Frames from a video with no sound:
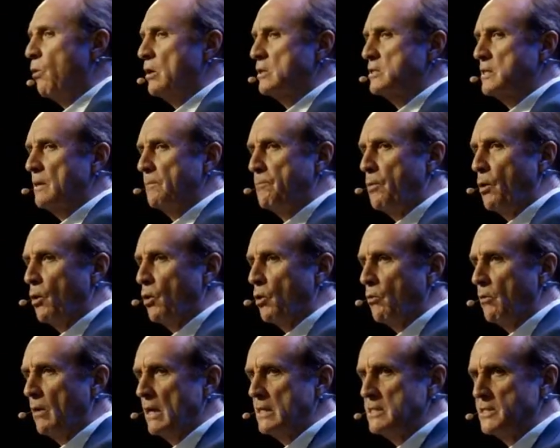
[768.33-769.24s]
works at
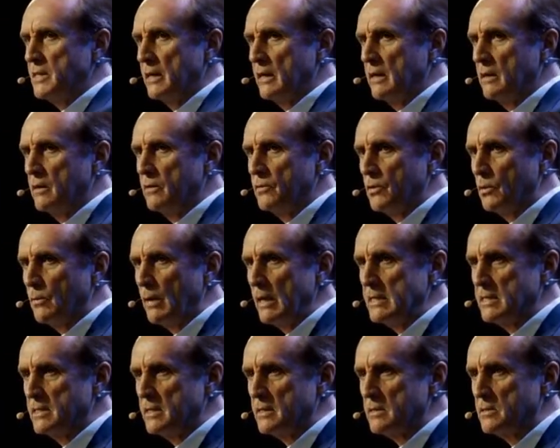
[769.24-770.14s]
polarizing the
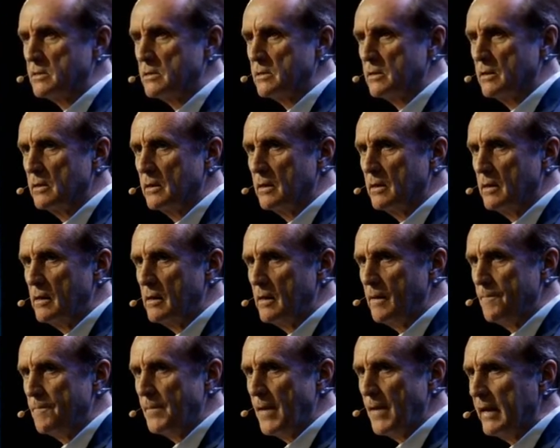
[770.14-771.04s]
races.
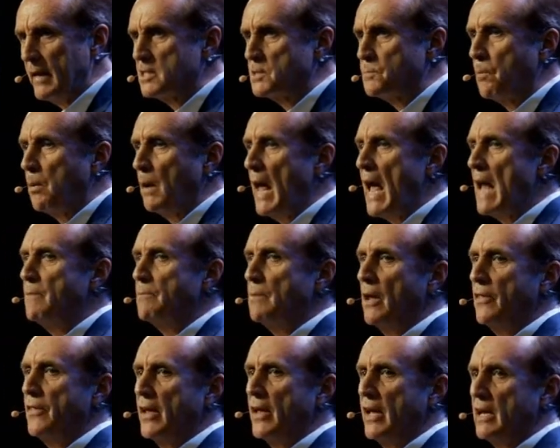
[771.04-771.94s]
And it's planned
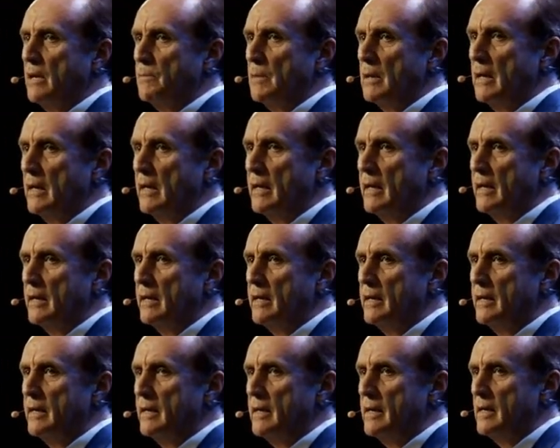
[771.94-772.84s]
by the enemy.
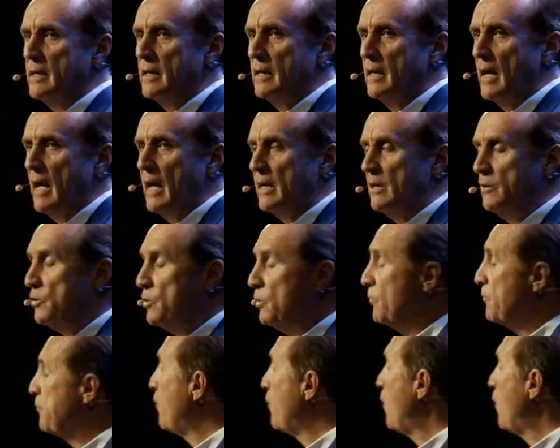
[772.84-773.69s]
And then you'll